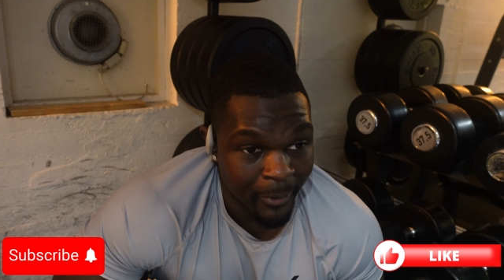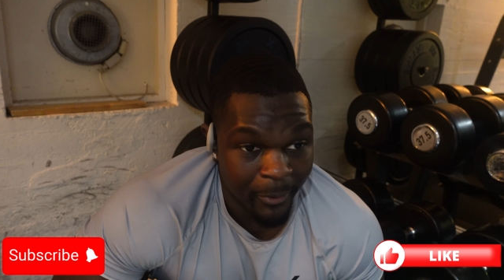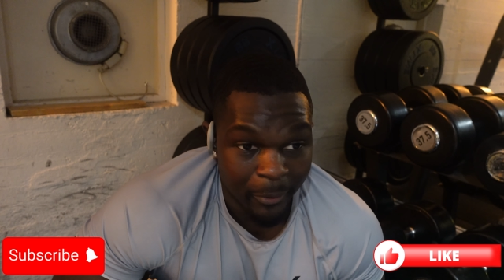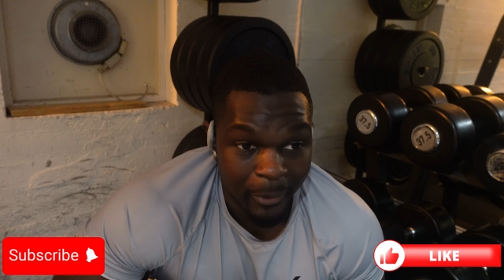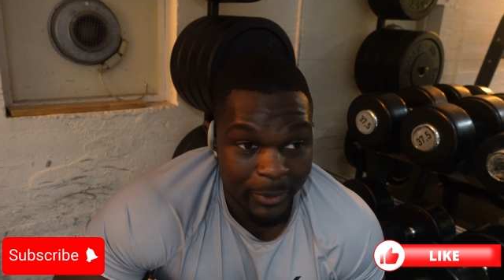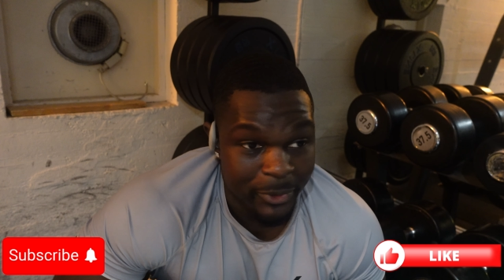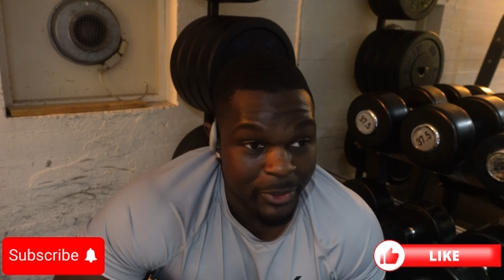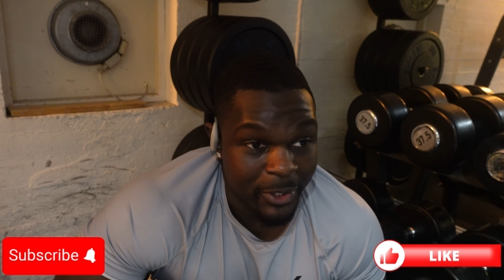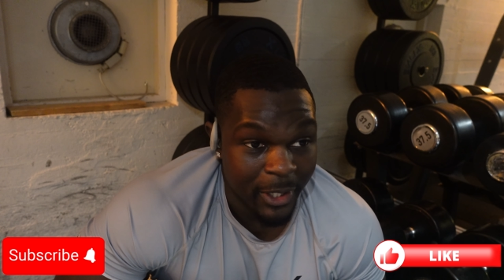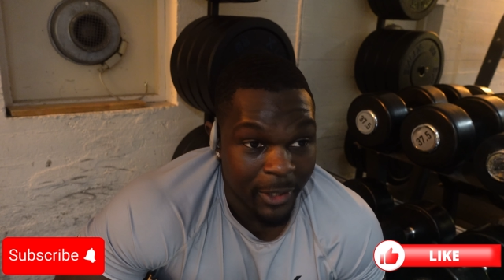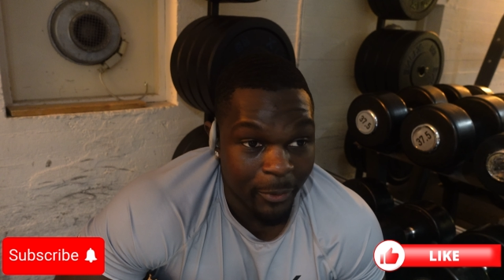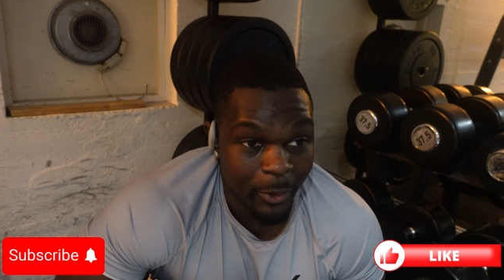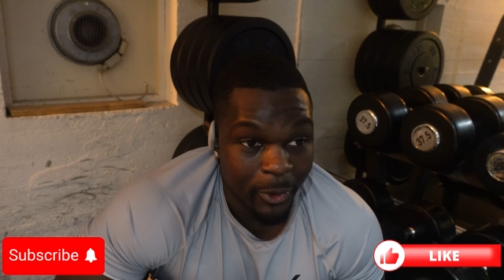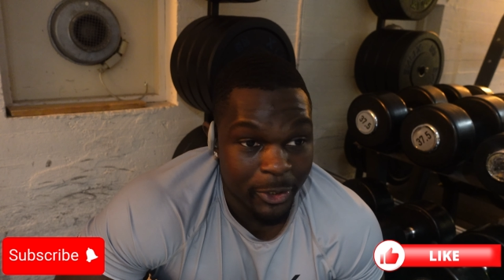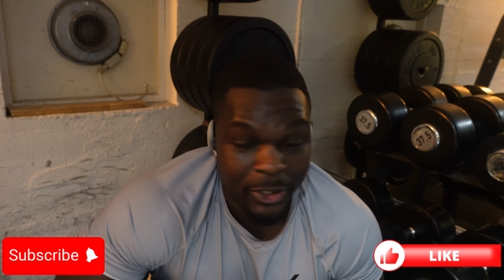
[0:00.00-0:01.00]
weather's
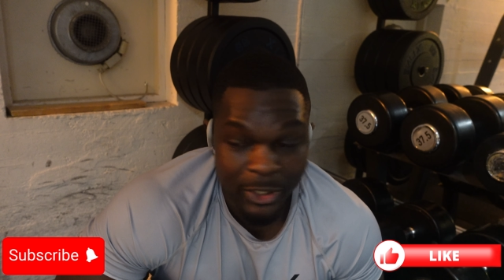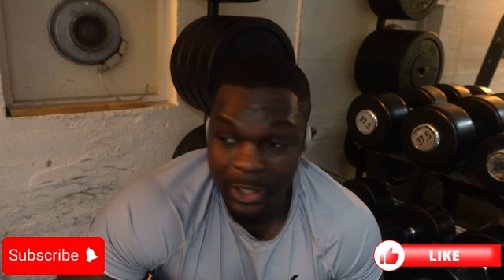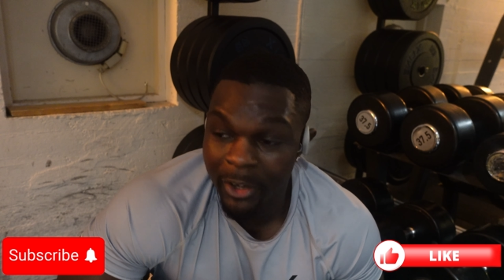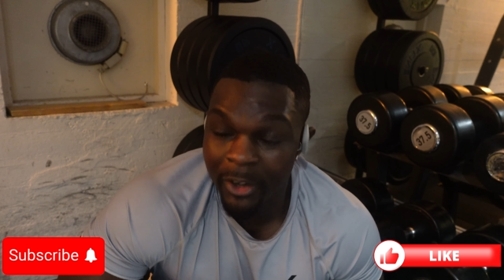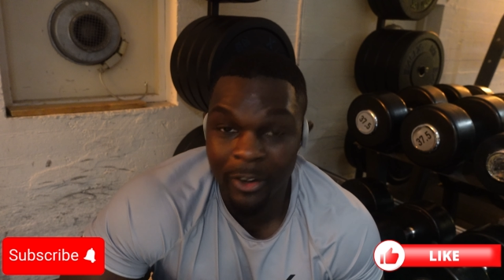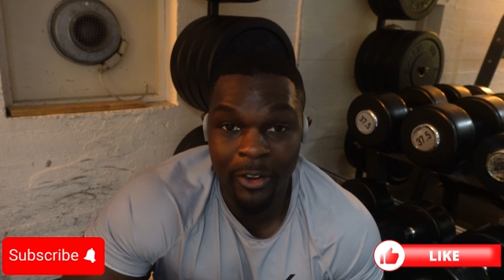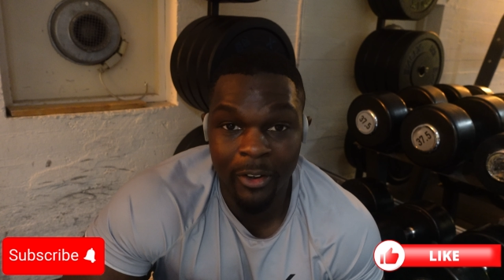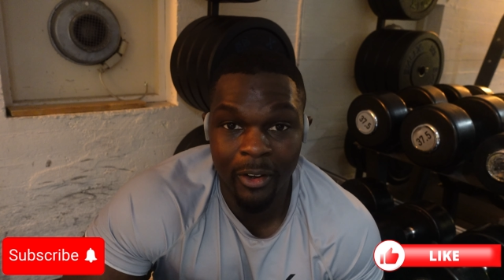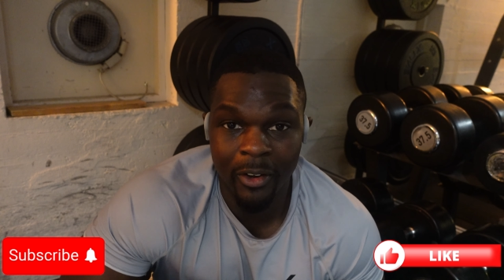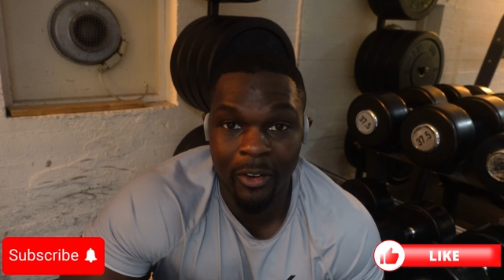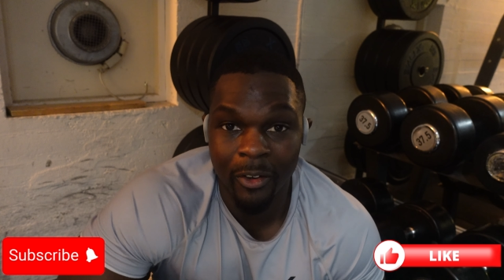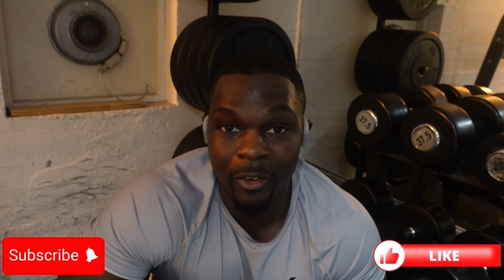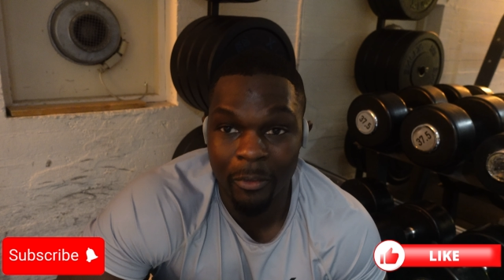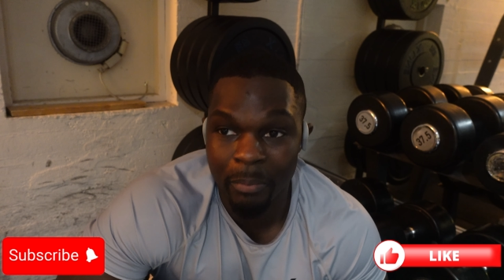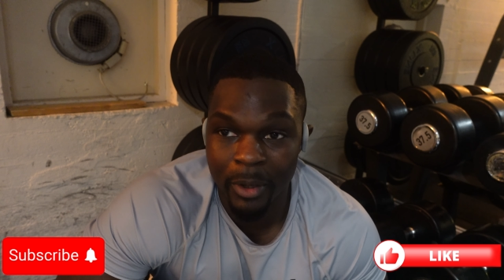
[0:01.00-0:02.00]
got worse
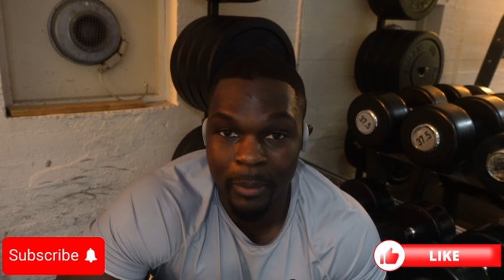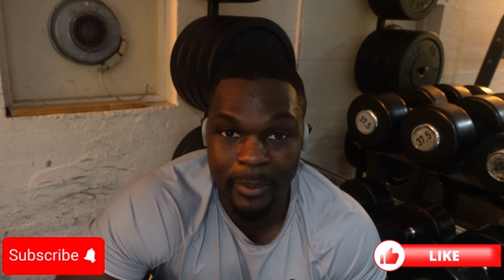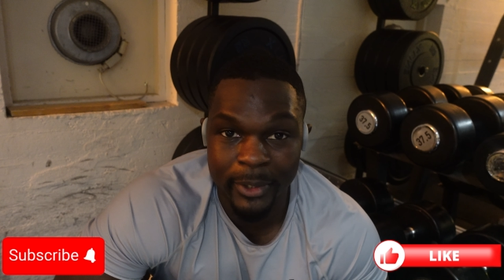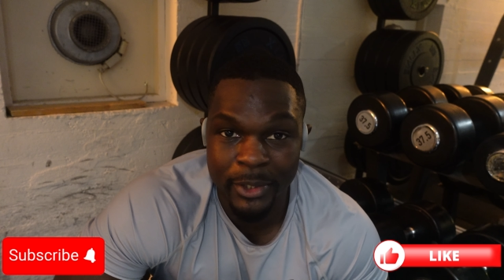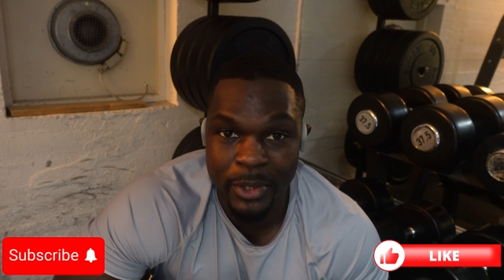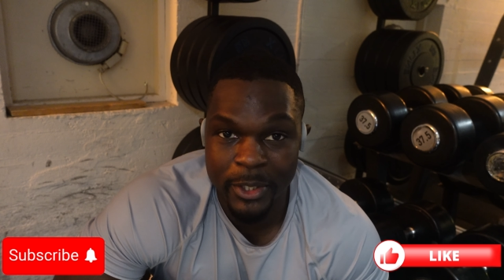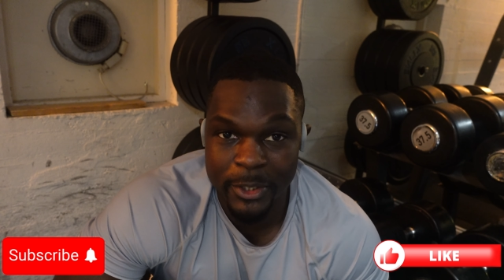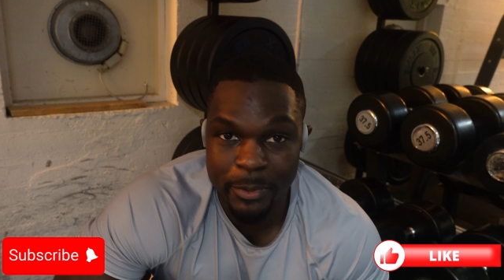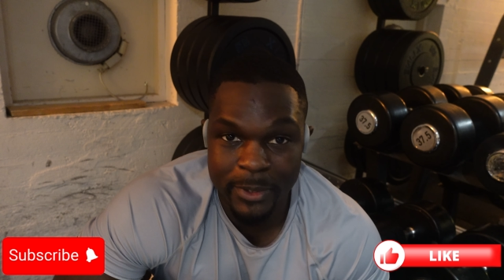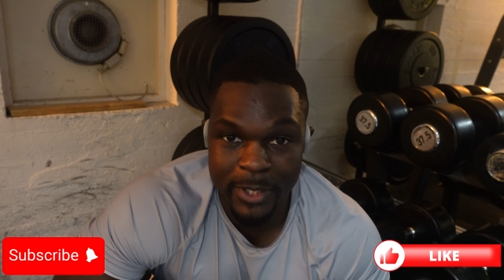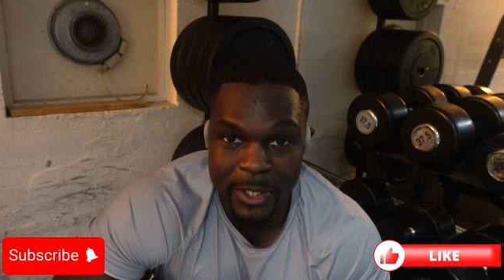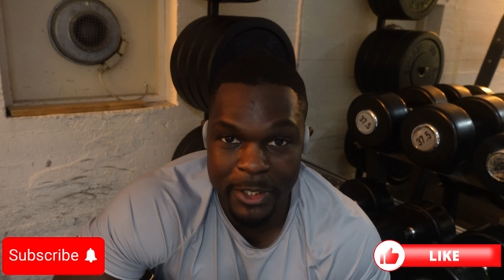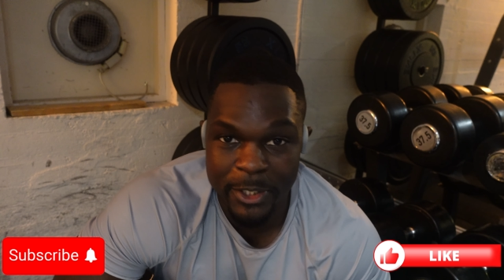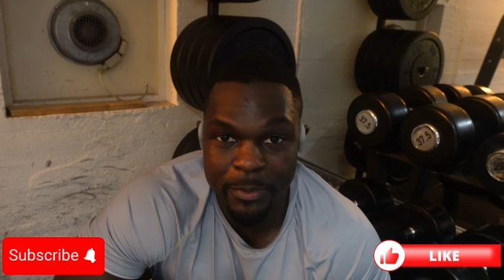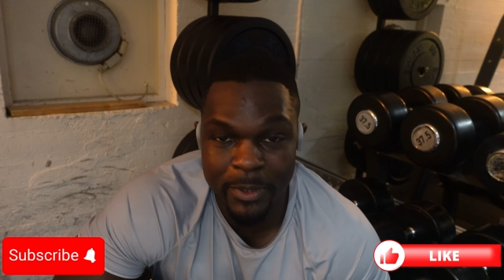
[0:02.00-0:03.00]
all public
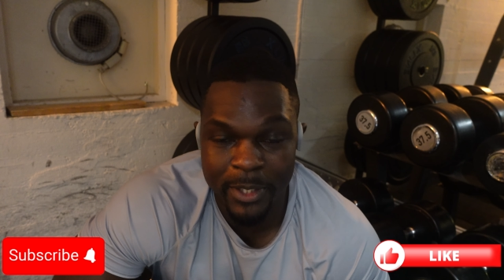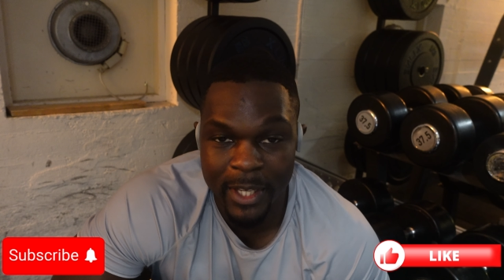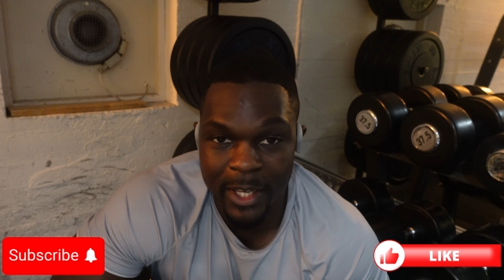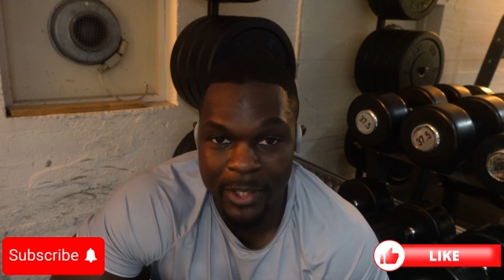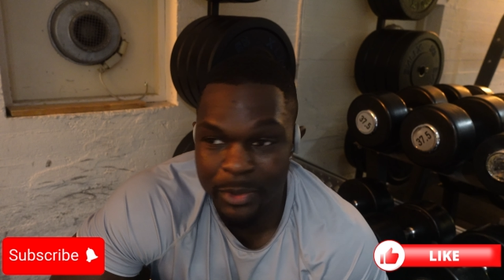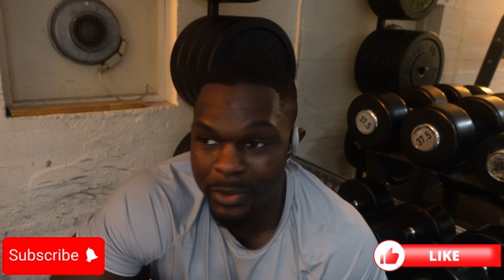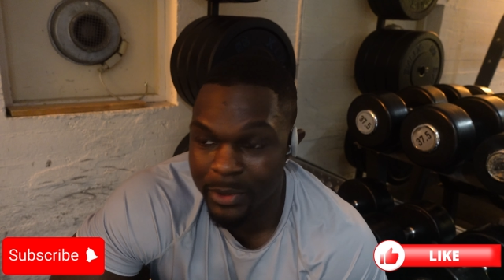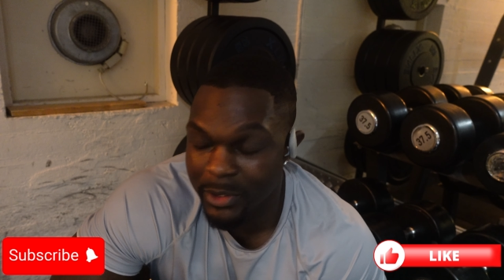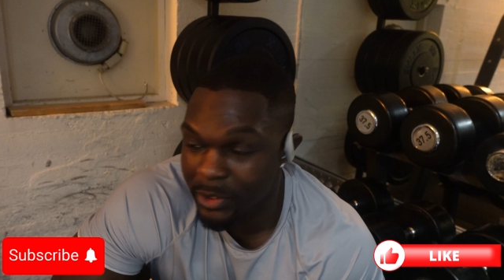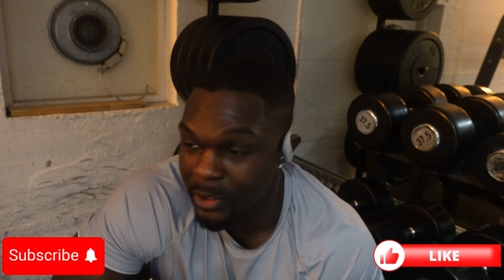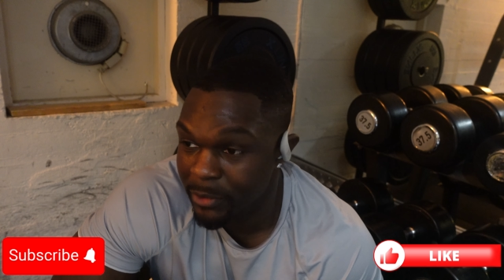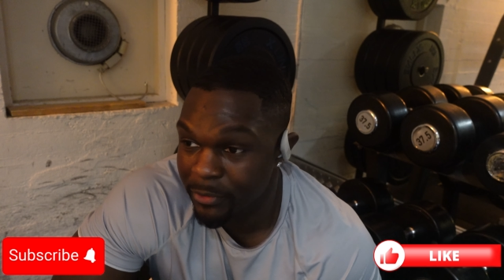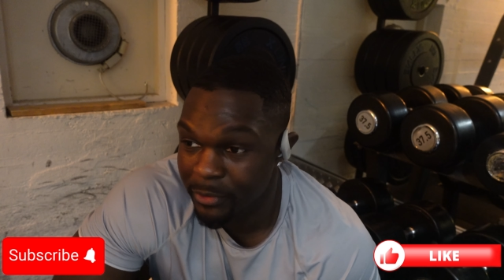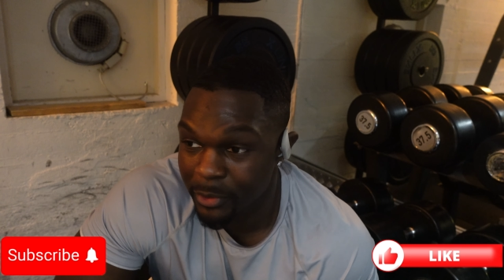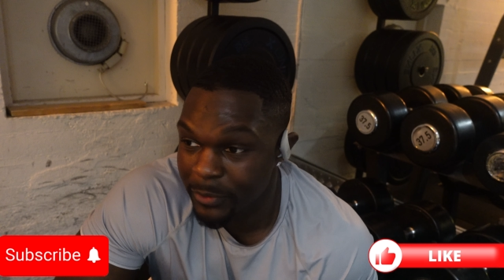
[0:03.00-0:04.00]
transportation's been canceled and stuff.